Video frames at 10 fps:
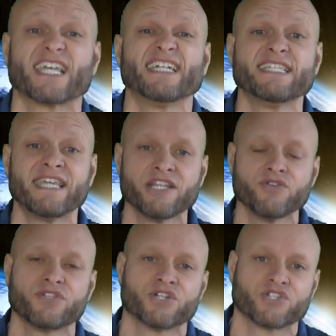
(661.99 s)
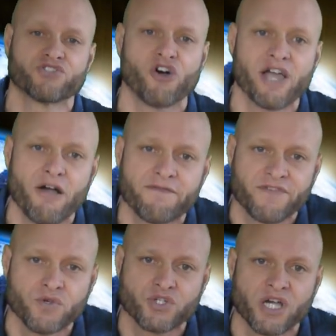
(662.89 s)
to continue to destroy our
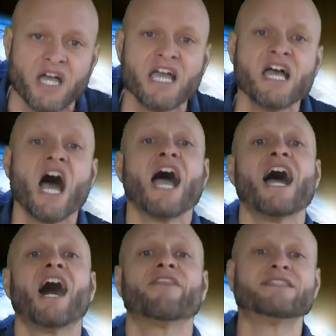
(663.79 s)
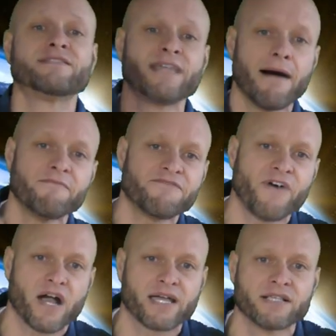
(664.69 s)
future are the dumb
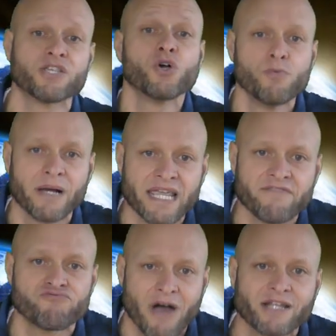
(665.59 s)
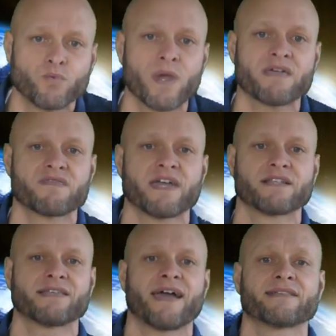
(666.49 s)
fuckers who believe right-wing
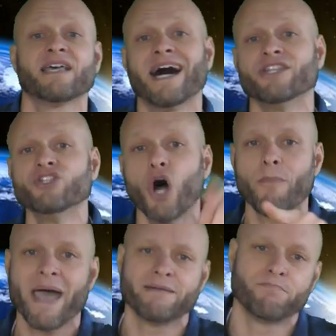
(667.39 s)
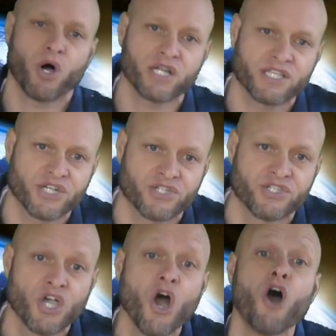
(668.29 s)
think tanks and knobhead
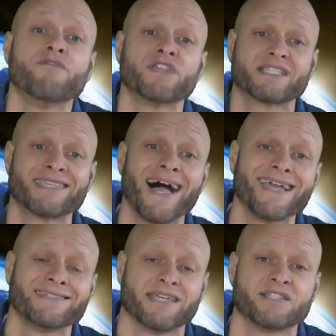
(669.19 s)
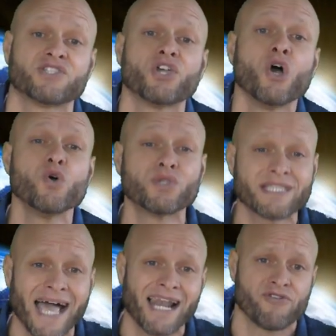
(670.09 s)
politicians over the scientists whose
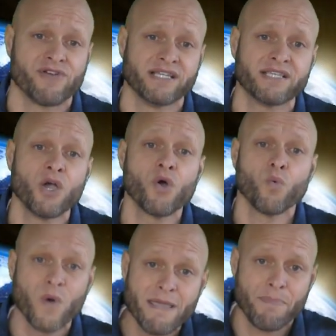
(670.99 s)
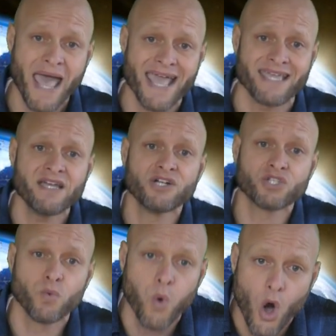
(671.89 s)
salaries we pay
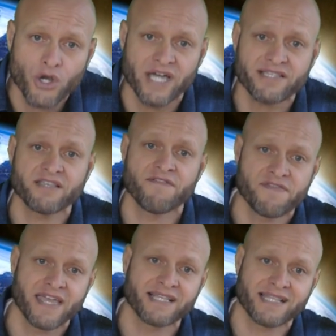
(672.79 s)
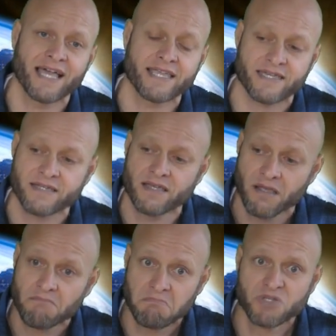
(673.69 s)
to warn us of things like
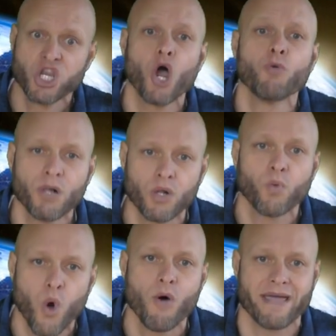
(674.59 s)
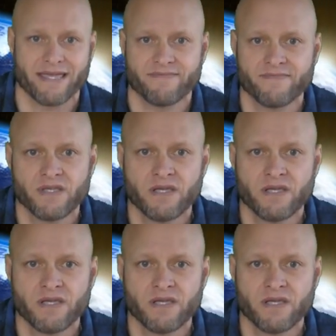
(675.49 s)
global warming.